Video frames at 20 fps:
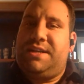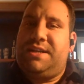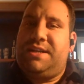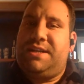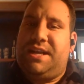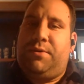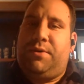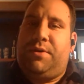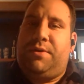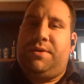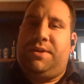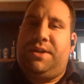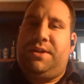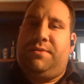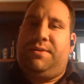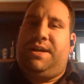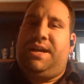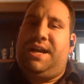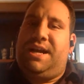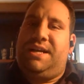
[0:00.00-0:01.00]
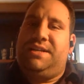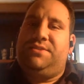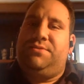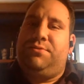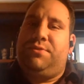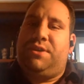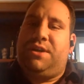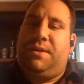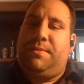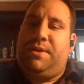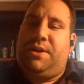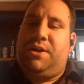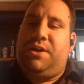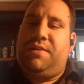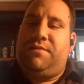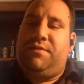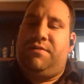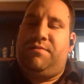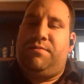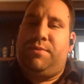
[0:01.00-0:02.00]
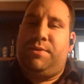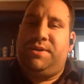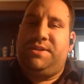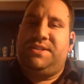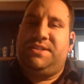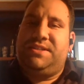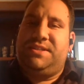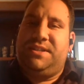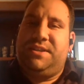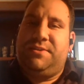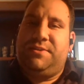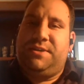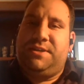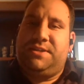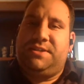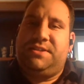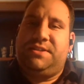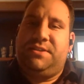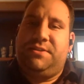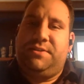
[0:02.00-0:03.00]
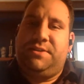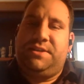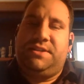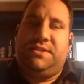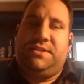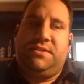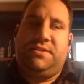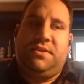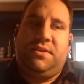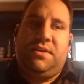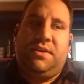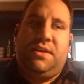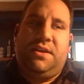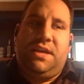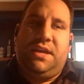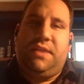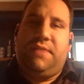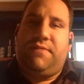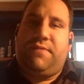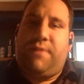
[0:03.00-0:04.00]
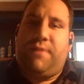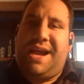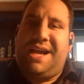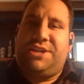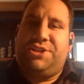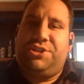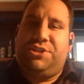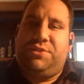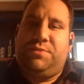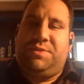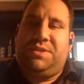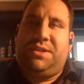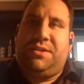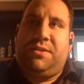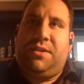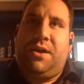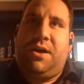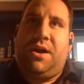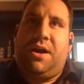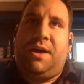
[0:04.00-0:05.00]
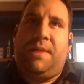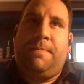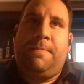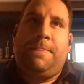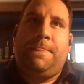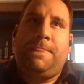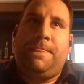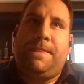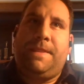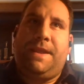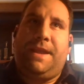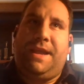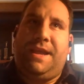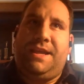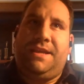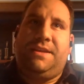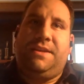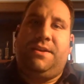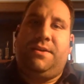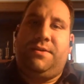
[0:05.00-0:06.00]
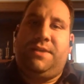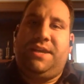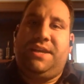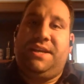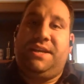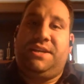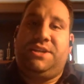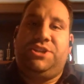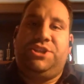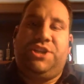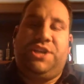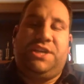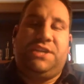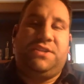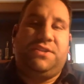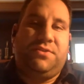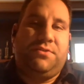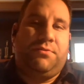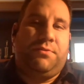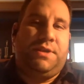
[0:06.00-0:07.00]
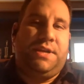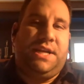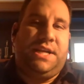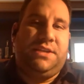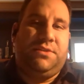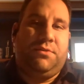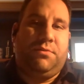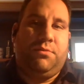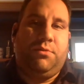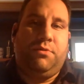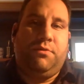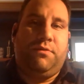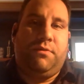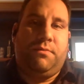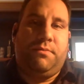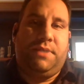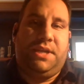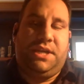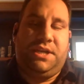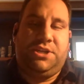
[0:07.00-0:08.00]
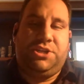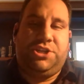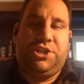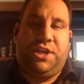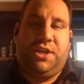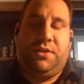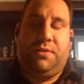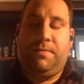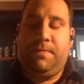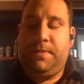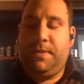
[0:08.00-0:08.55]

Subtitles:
example for, guys who are coming off of pretty serious infractions with the law and, getting a chance 3 days removed from being in jail.